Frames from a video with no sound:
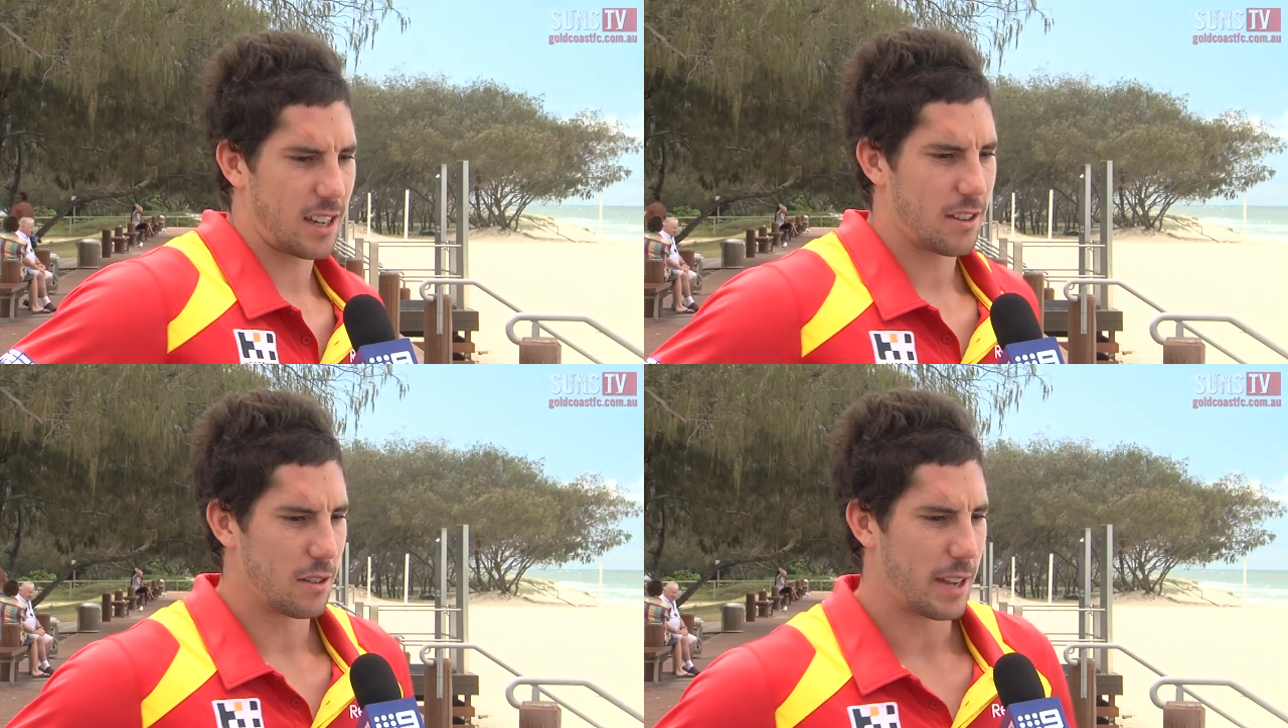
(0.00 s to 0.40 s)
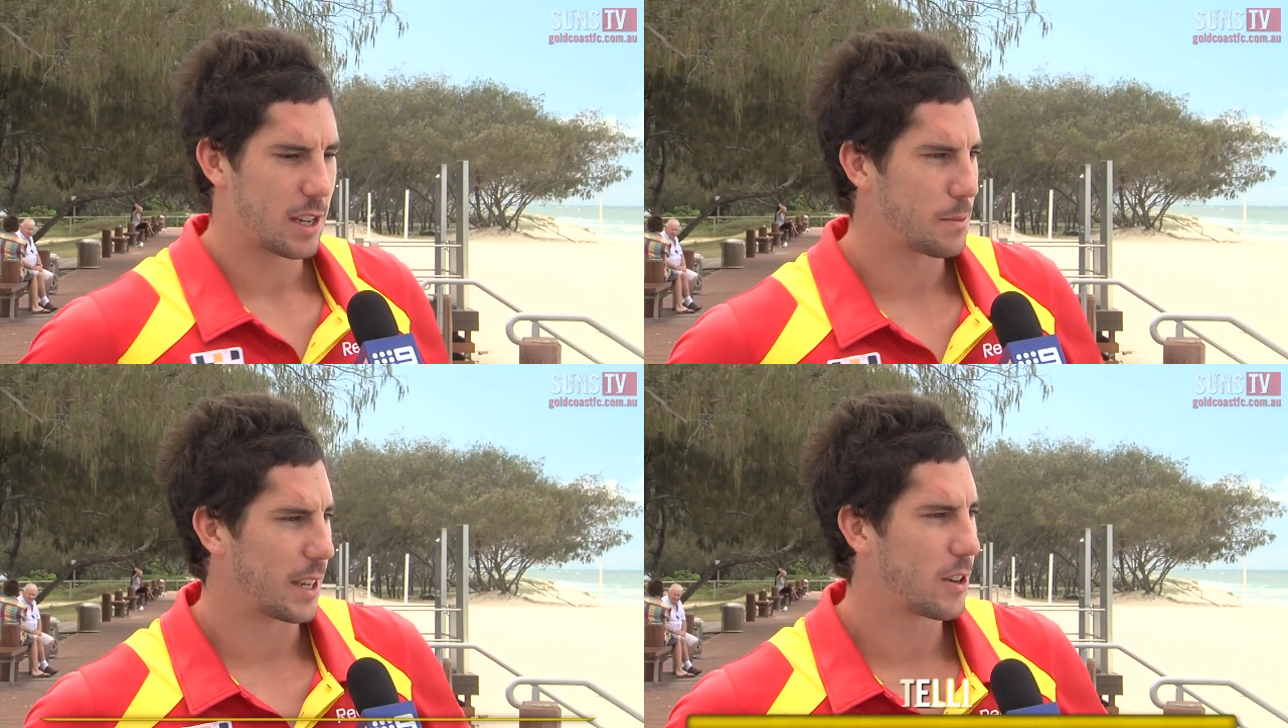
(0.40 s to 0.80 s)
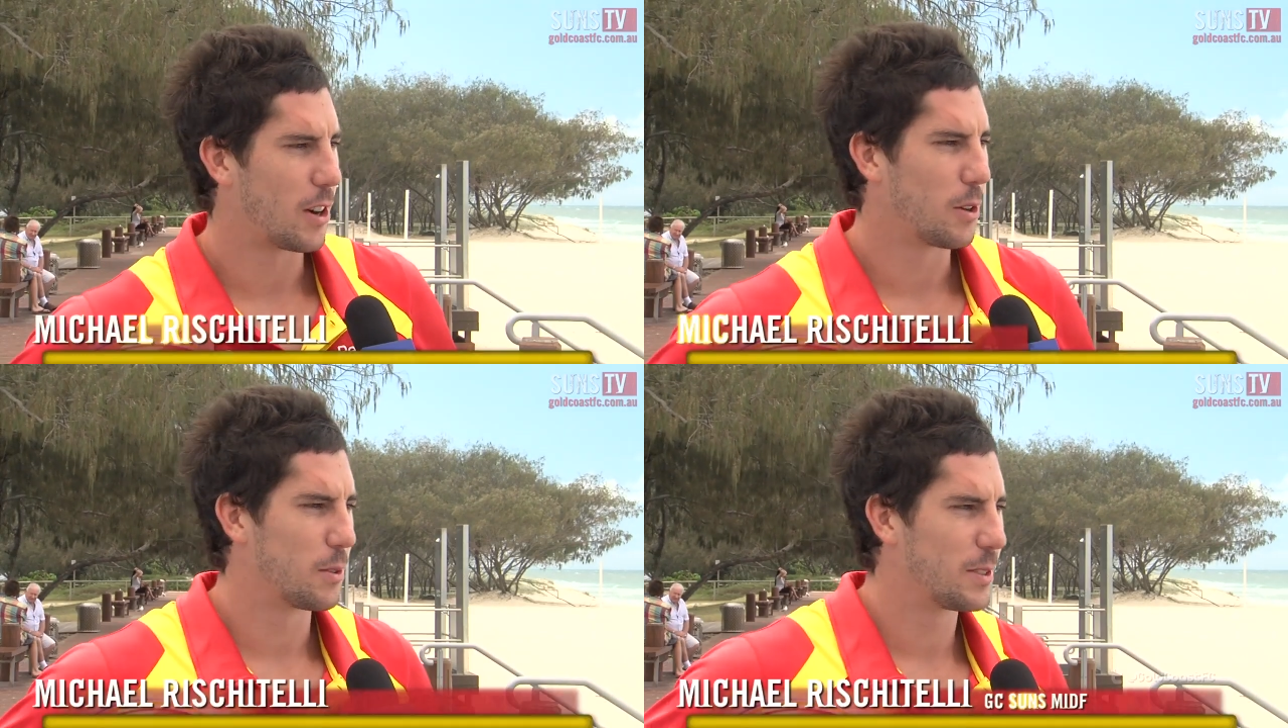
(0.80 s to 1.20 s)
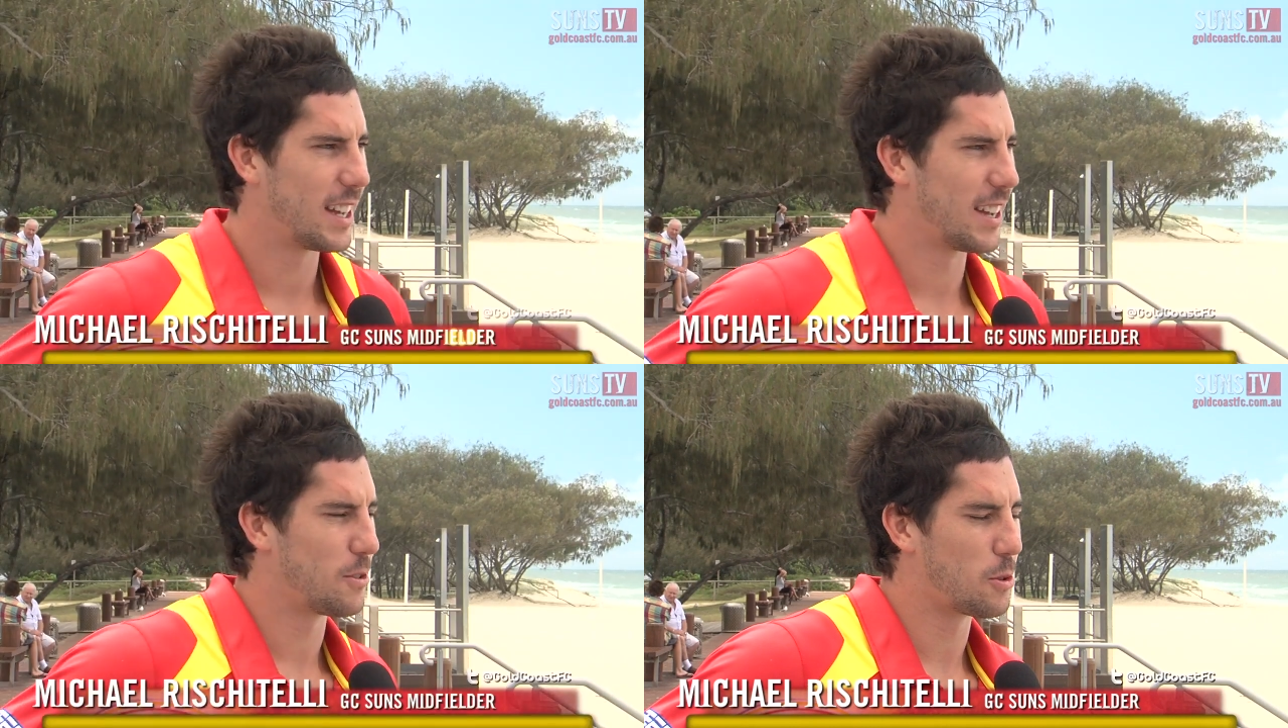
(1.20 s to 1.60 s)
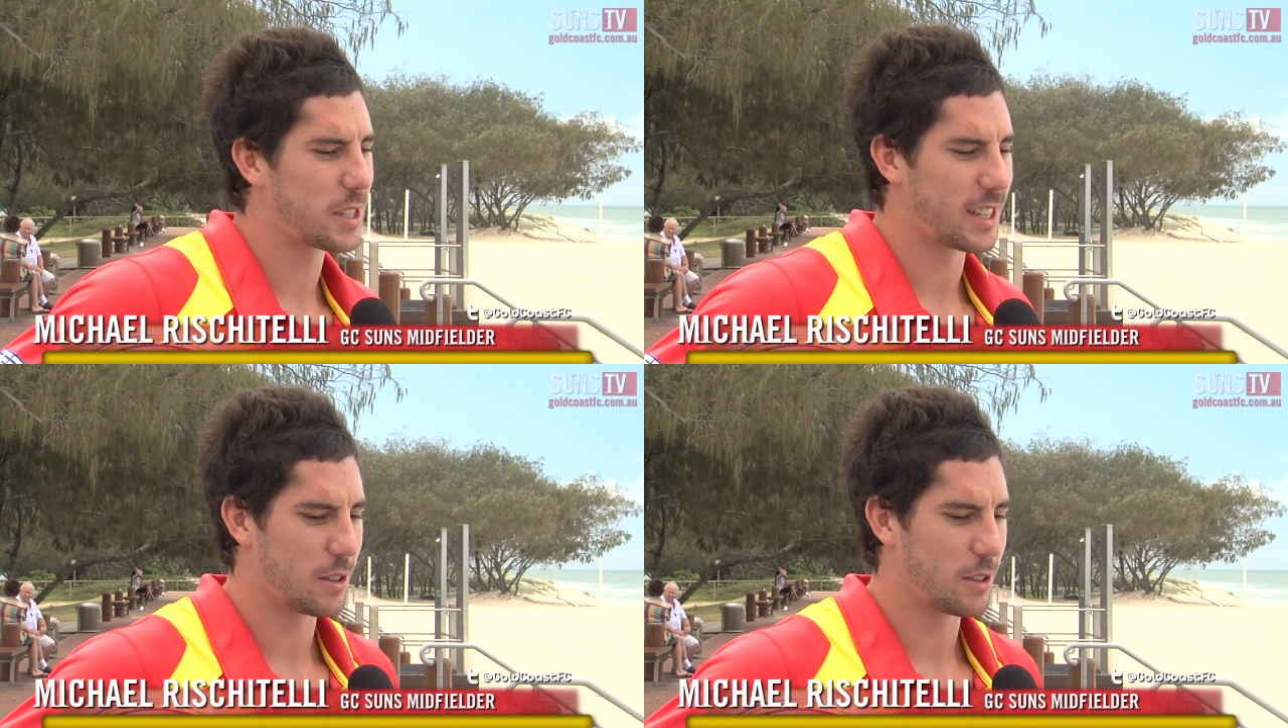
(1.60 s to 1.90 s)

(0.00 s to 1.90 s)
uh, I've got my housemate Kyle uh, Horsley.